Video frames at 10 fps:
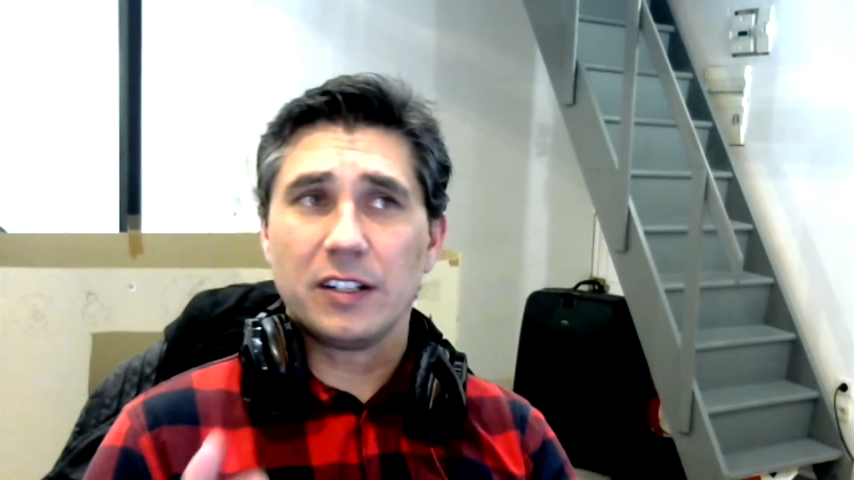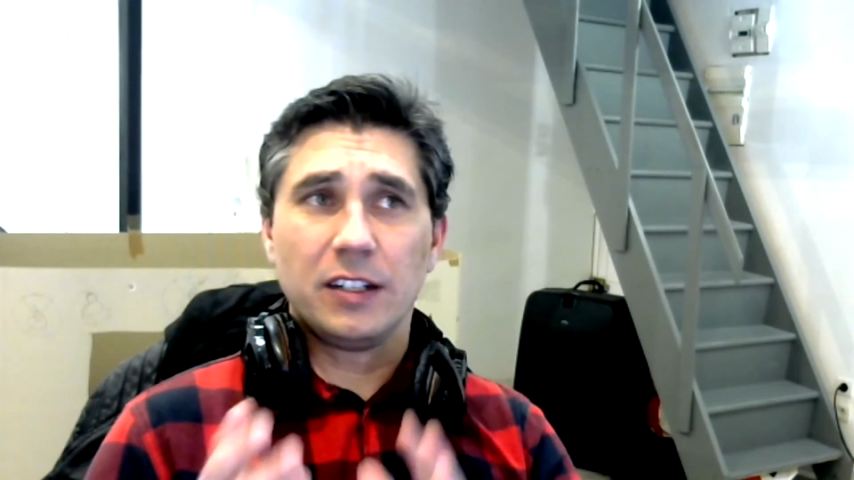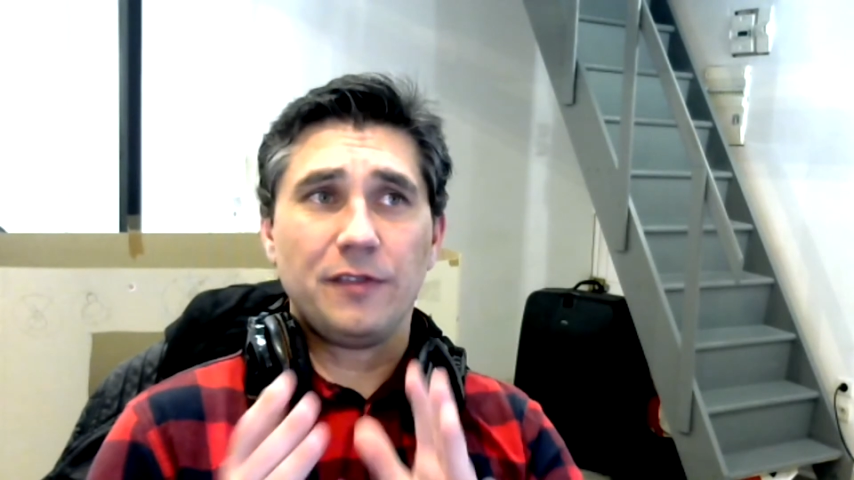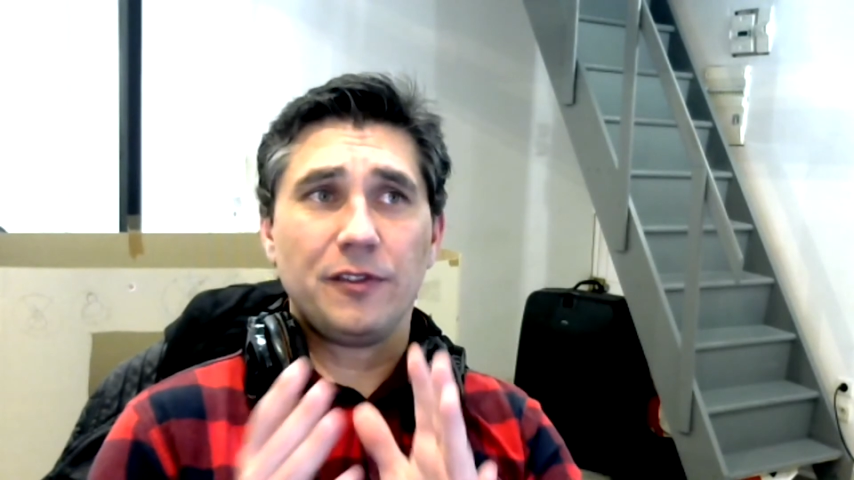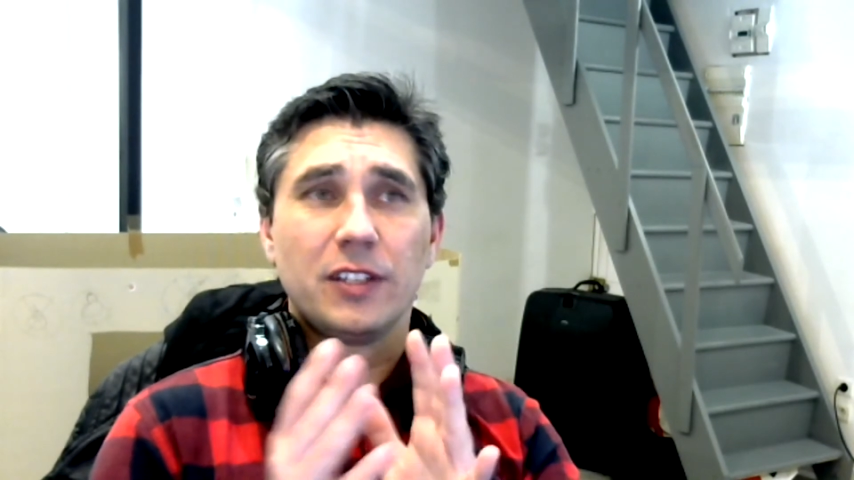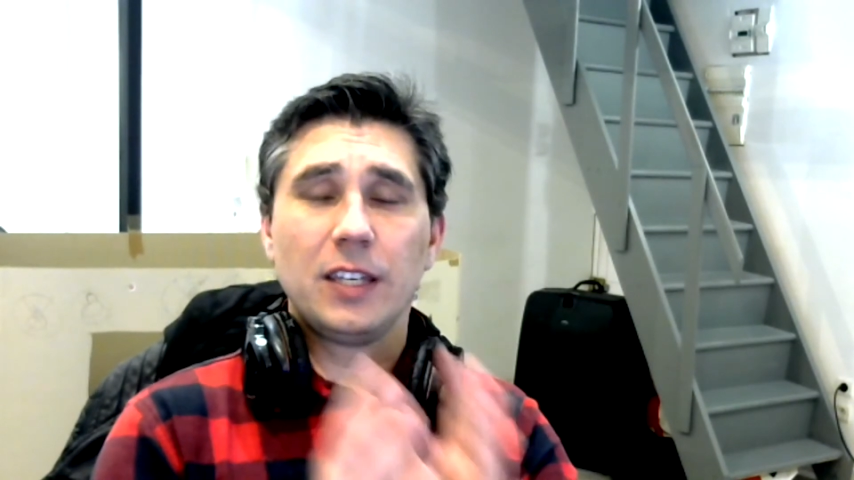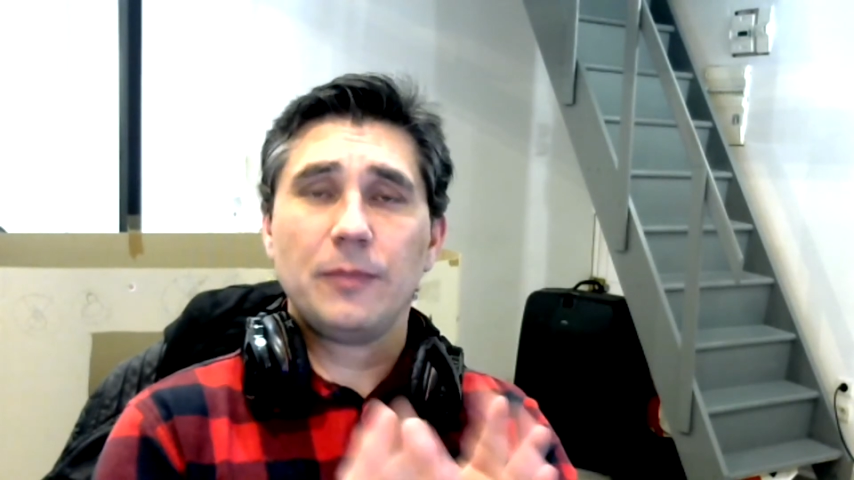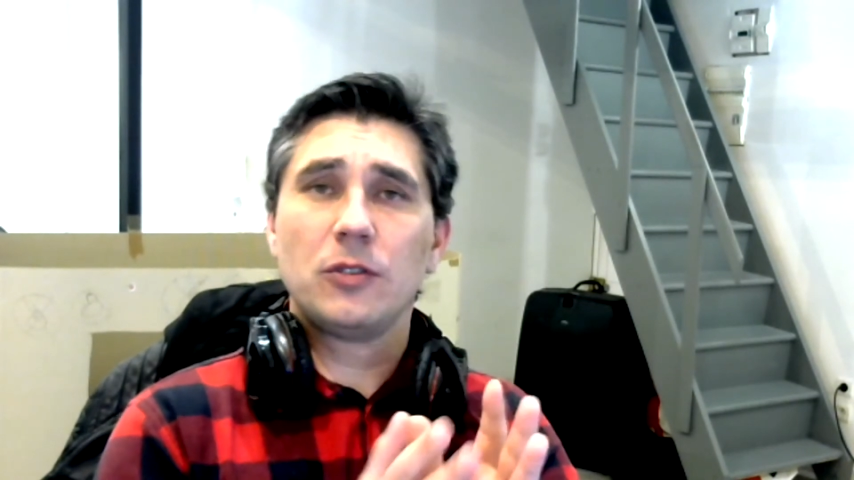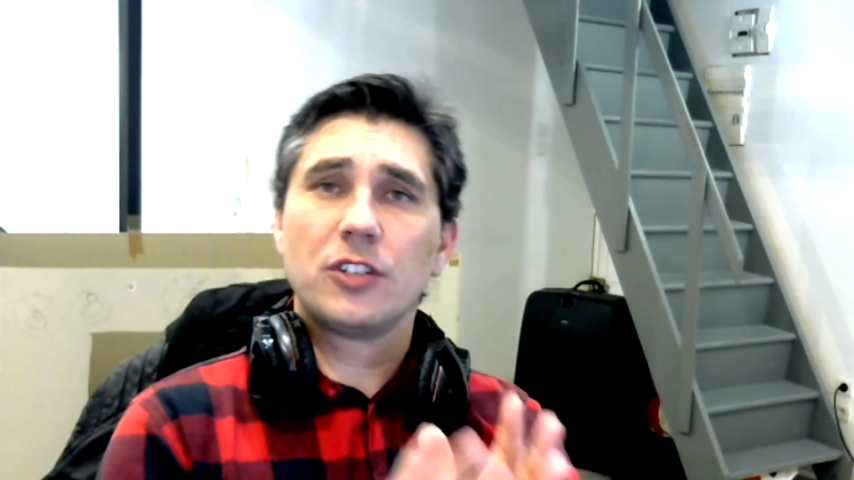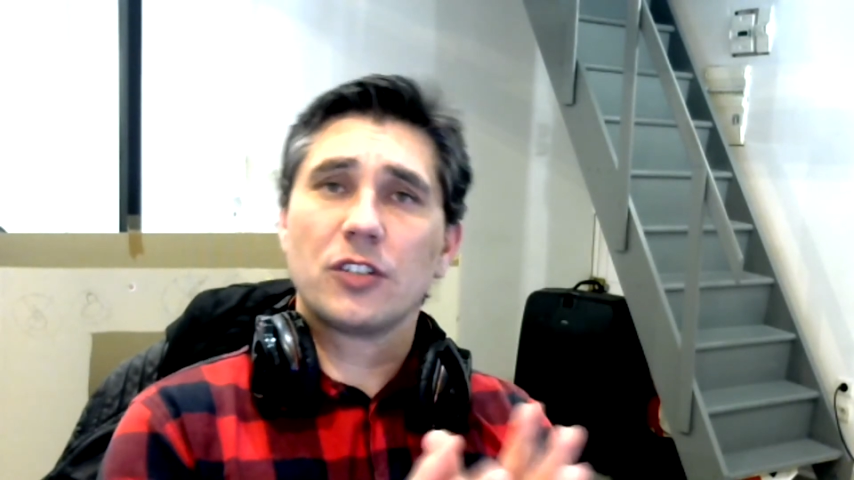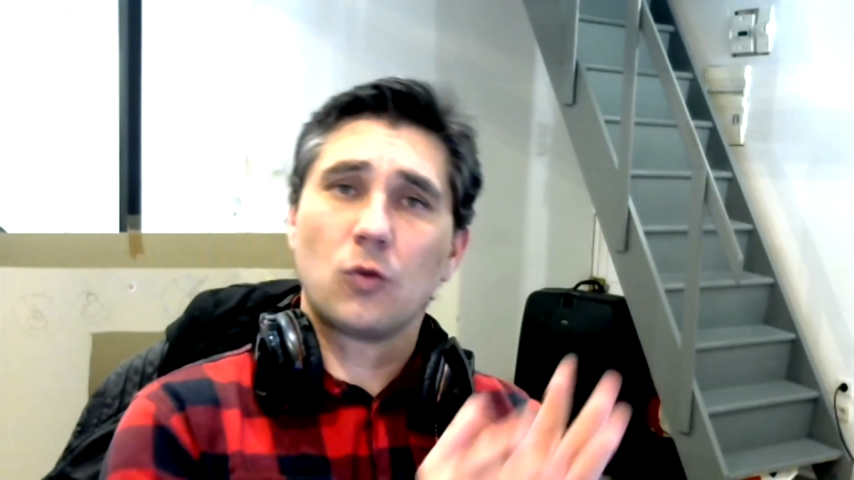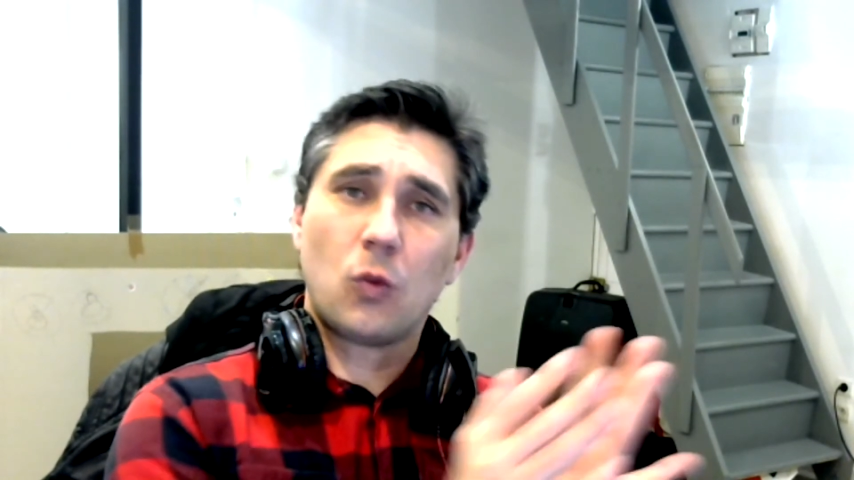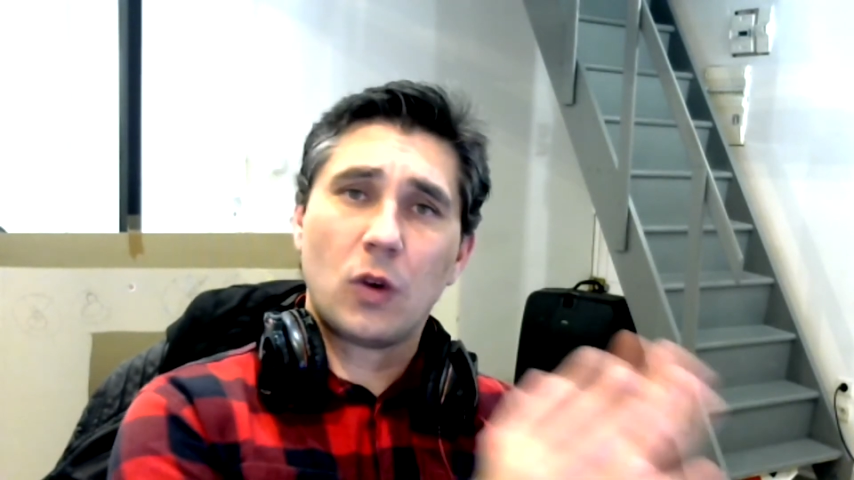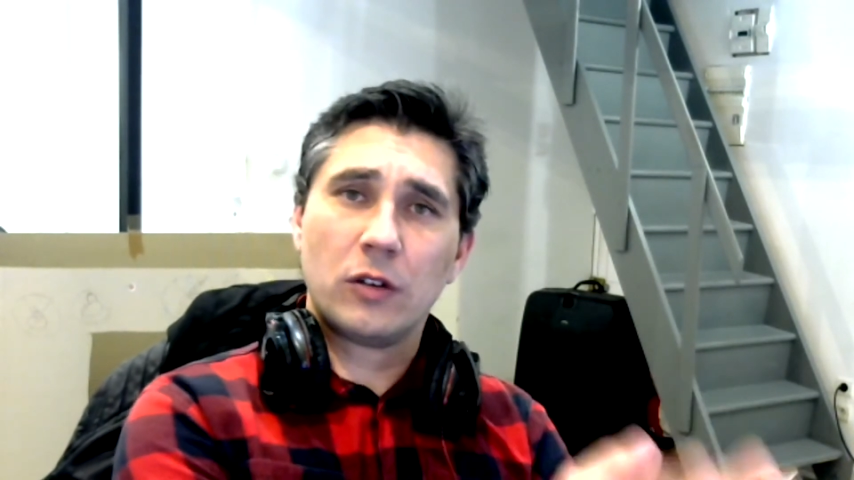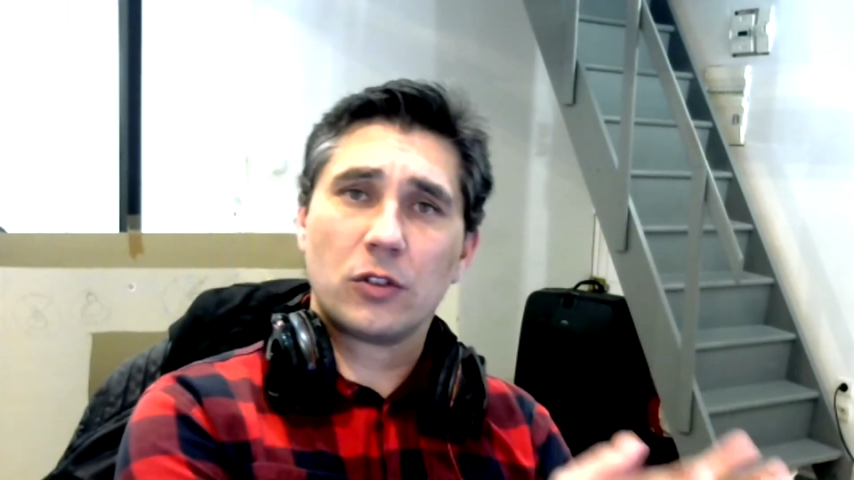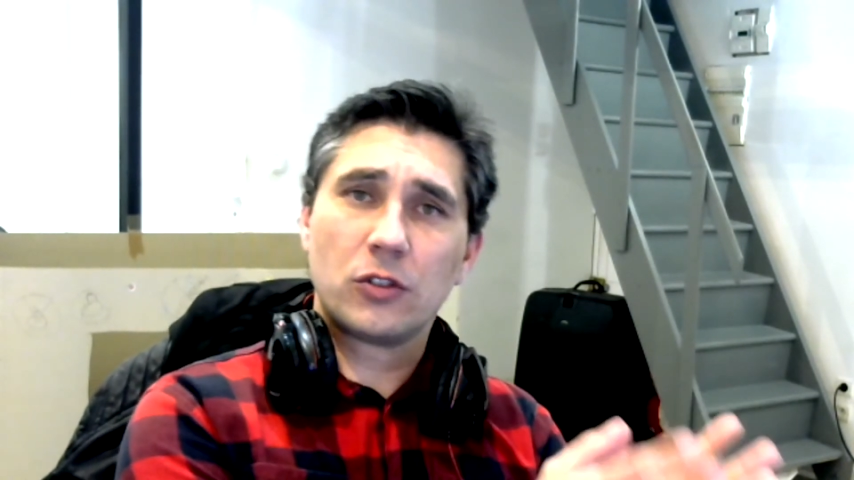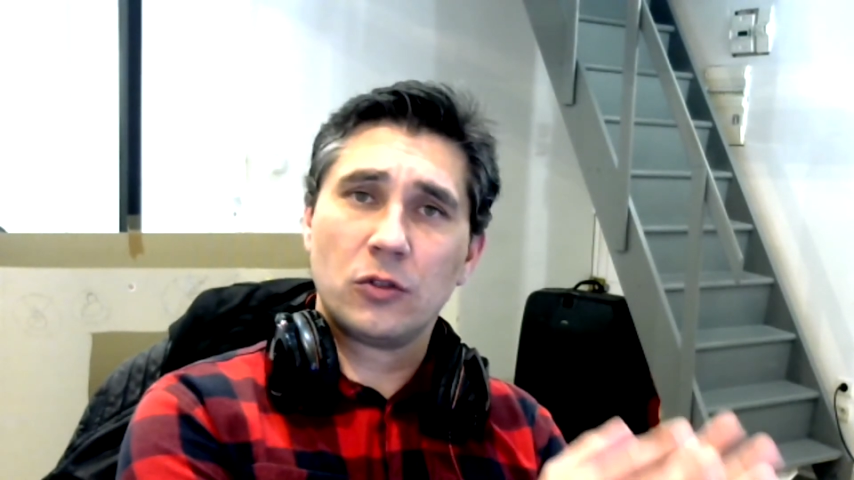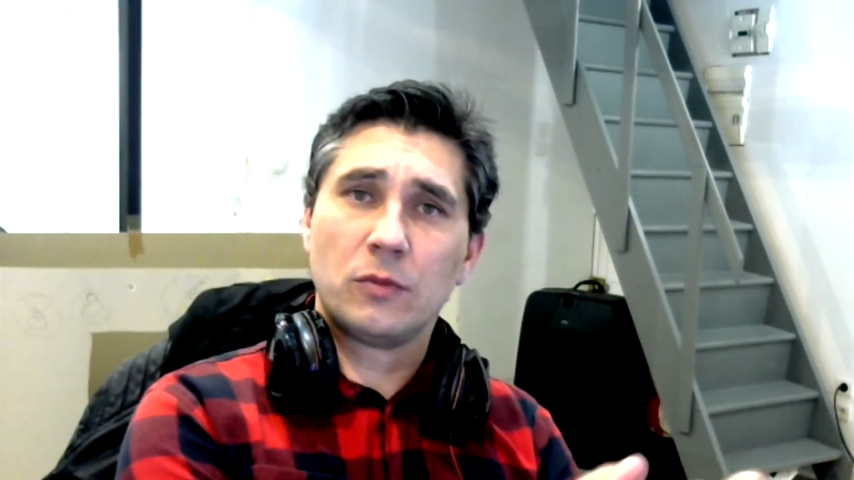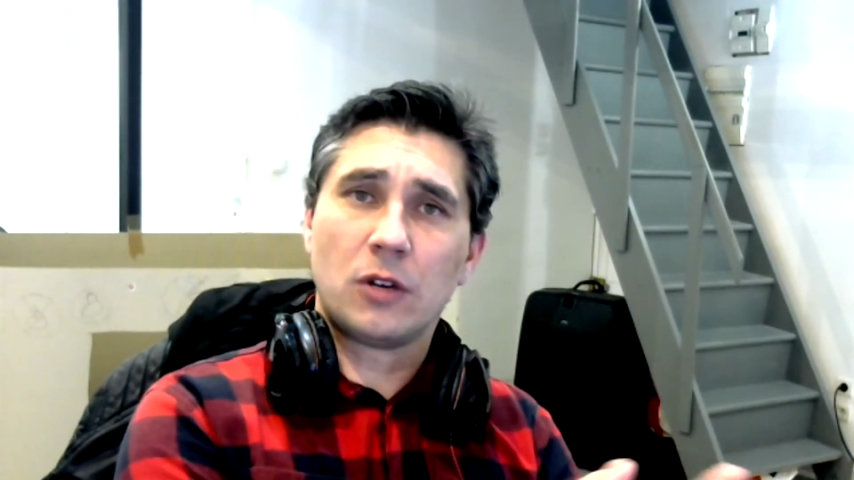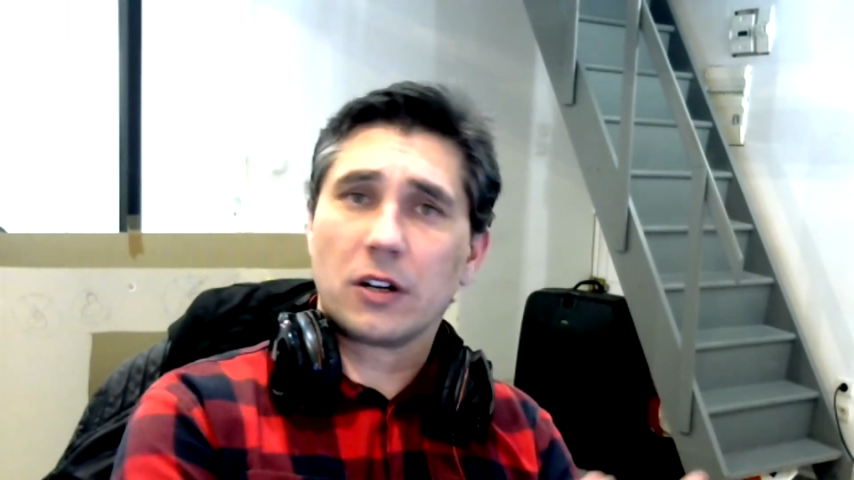and if you keep to just one or two
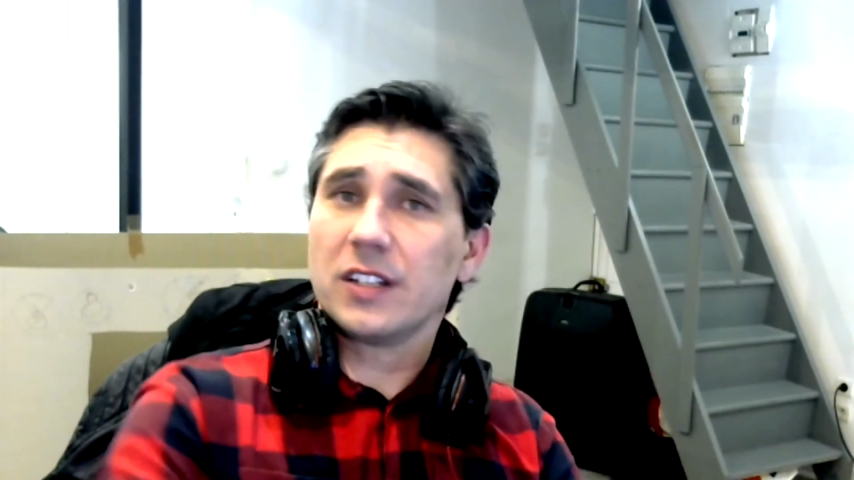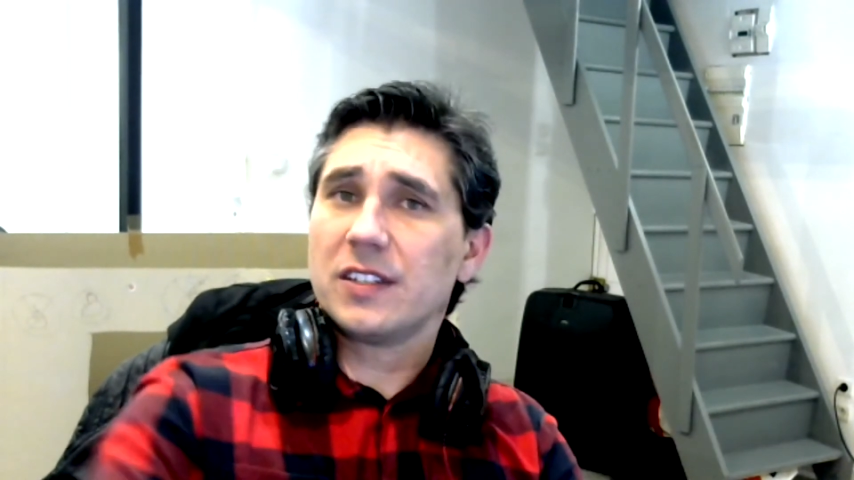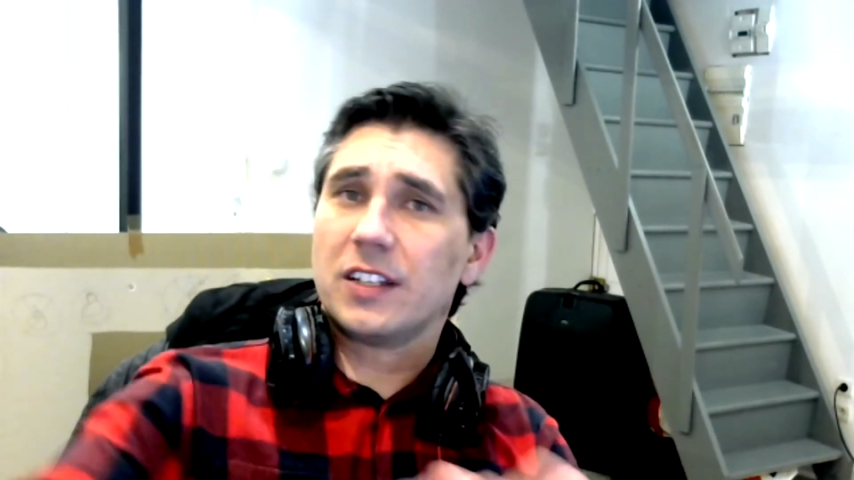markets,